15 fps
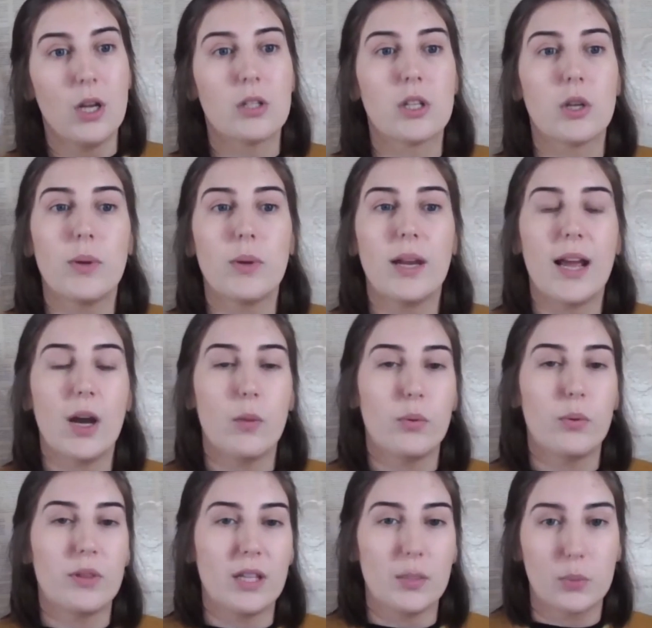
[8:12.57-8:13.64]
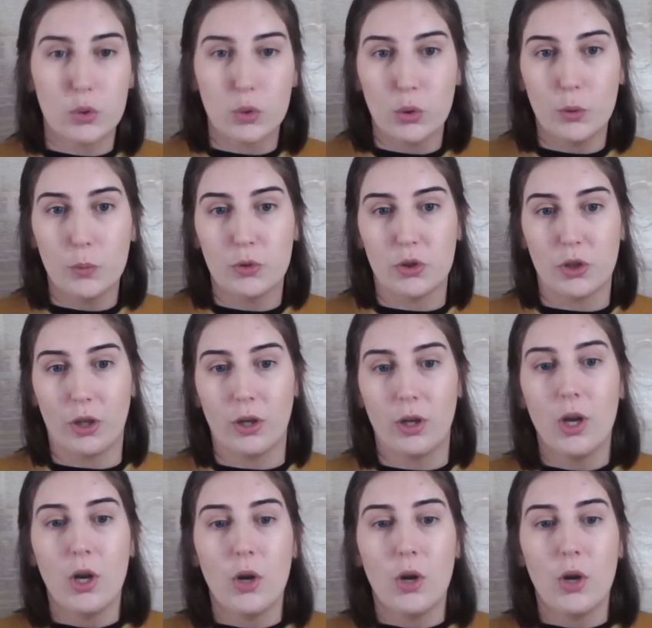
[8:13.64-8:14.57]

So will it help with the absorption?